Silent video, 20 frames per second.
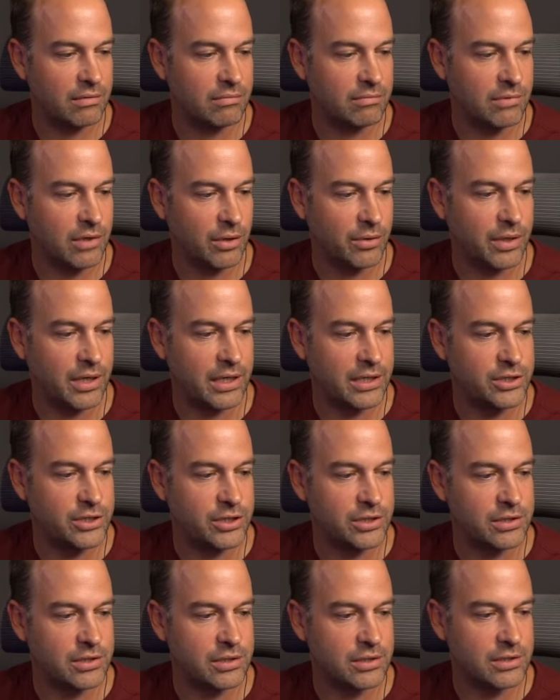
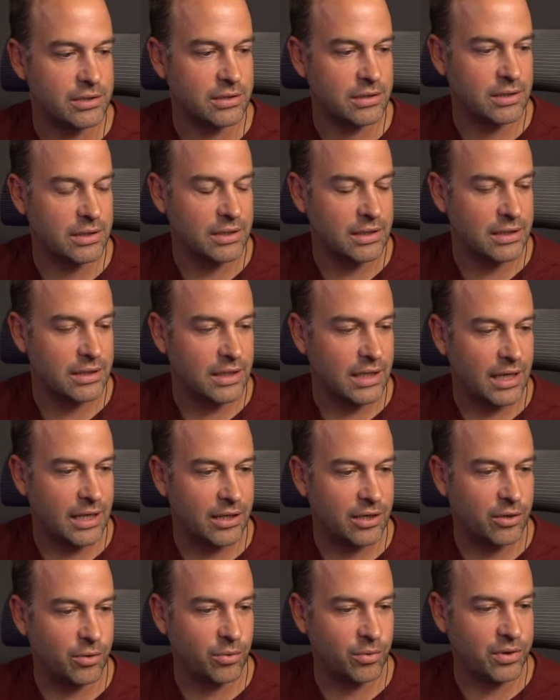locations. And the
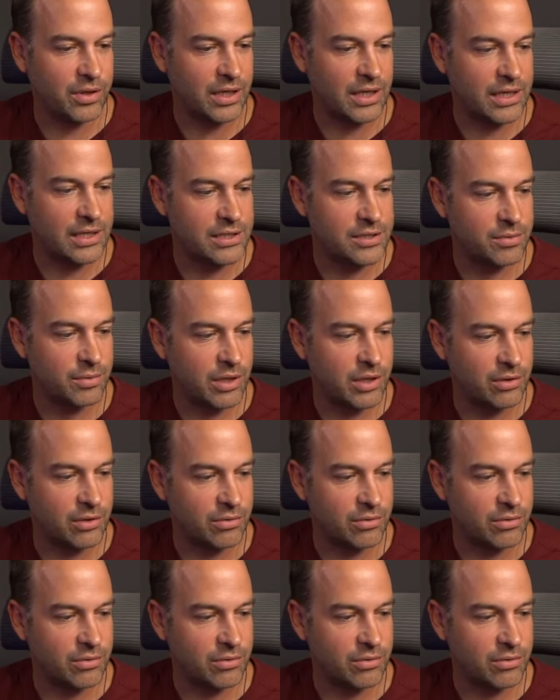cool thing is we can